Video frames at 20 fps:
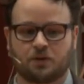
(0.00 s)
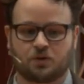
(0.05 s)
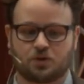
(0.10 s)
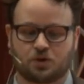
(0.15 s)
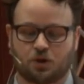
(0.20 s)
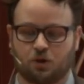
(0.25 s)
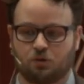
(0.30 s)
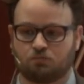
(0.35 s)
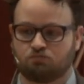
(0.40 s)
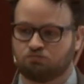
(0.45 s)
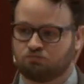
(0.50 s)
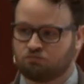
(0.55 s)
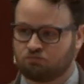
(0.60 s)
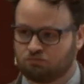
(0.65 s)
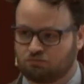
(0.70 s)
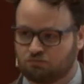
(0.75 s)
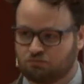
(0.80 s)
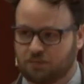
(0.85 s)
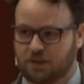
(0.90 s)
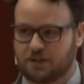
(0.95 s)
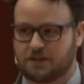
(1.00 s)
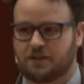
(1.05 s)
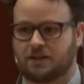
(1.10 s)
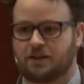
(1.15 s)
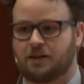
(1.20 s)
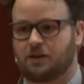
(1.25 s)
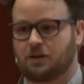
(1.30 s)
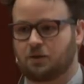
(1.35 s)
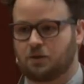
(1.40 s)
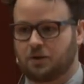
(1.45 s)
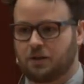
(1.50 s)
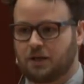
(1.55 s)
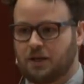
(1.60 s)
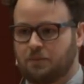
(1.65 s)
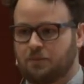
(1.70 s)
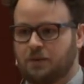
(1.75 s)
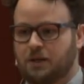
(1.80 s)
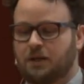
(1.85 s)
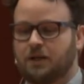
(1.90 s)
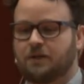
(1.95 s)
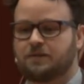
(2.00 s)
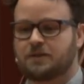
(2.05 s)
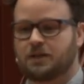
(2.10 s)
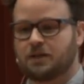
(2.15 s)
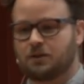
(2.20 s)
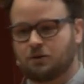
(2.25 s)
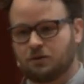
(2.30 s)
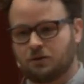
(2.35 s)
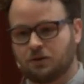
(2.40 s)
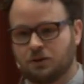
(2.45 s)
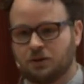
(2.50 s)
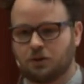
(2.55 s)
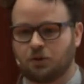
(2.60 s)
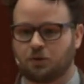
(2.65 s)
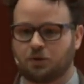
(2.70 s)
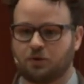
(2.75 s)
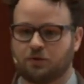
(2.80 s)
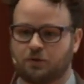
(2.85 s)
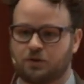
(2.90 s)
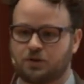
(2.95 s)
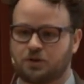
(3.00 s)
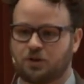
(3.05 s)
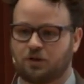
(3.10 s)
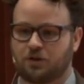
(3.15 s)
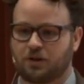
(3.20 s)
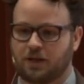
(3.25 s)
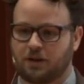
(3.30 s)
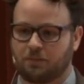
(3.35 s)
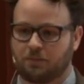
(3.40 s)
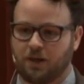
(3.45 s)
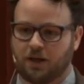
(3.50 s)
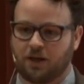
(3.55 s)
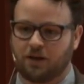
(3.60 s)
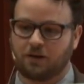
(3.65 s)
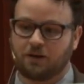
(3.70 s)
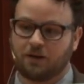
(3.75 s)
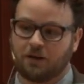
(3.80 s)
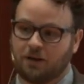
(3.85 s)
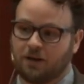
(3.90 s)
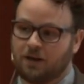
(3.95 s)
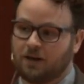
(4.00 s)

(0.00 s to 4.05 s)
So basically, throughout the campaign lifecycle, when you first start a campaign,